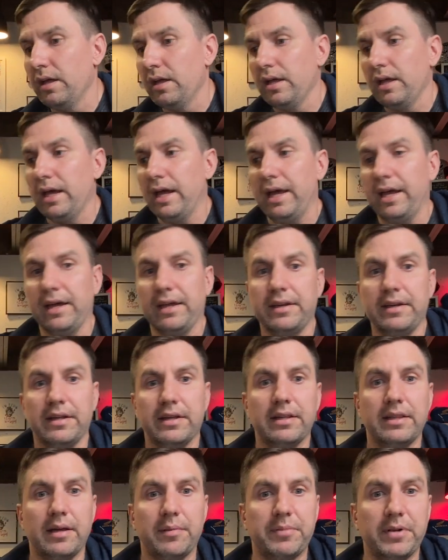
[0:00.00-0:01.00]
And
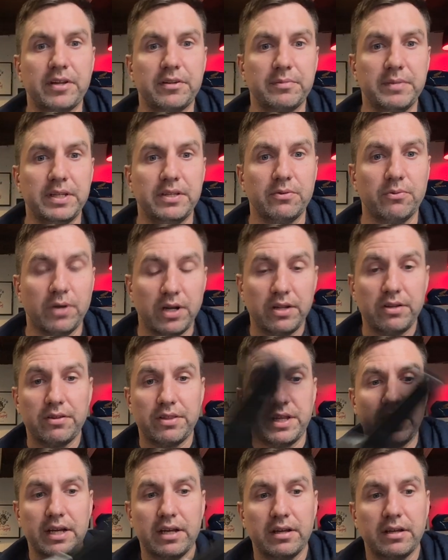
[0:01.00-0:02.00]
that brings me to one other
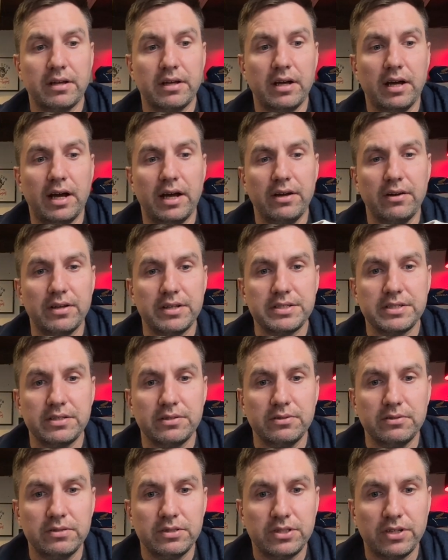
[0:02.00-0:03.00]
thing. I
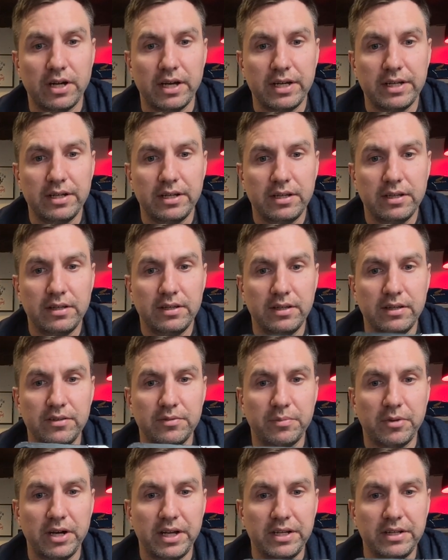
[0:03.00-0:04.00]
also tried these
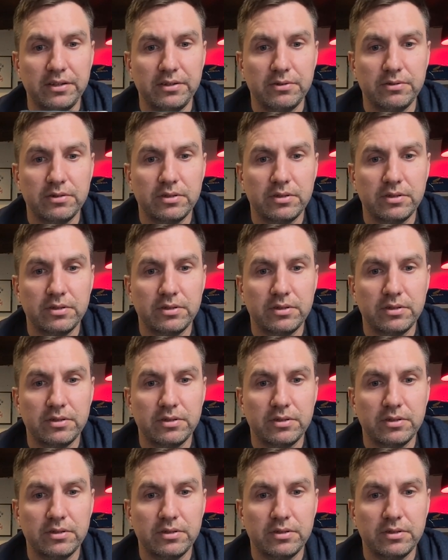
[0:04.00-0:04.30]
brand new